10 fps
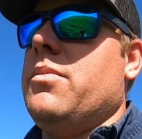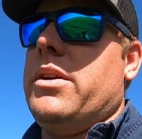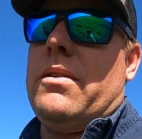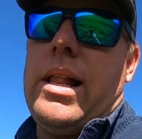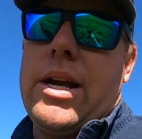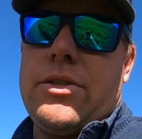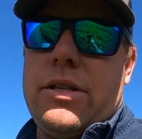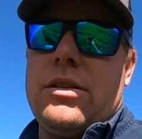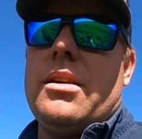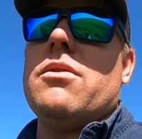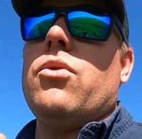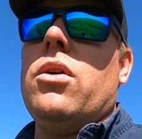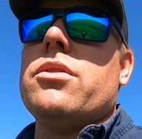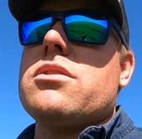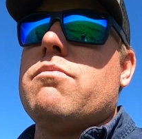but you'll actually see the
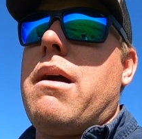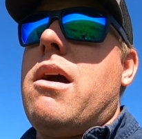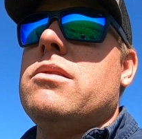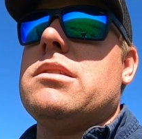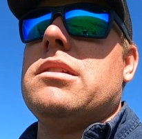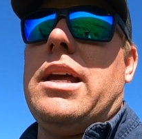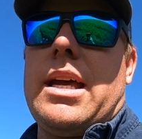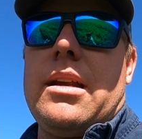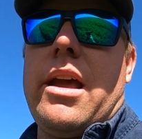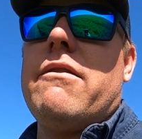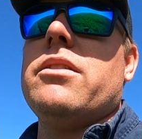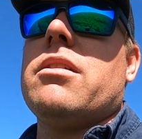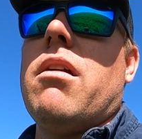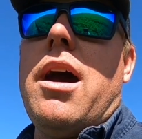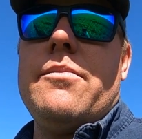rollers bounce like in heavy
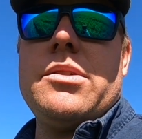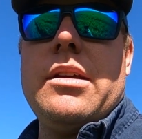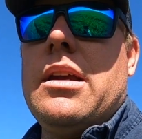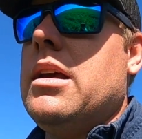crops.